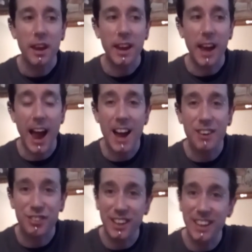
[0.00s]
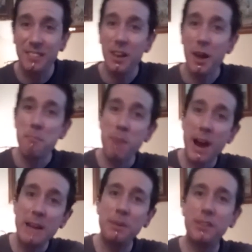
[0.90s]
it actually
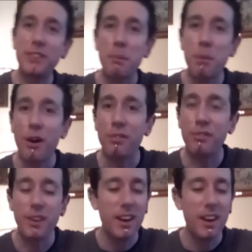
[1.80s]
made me step off.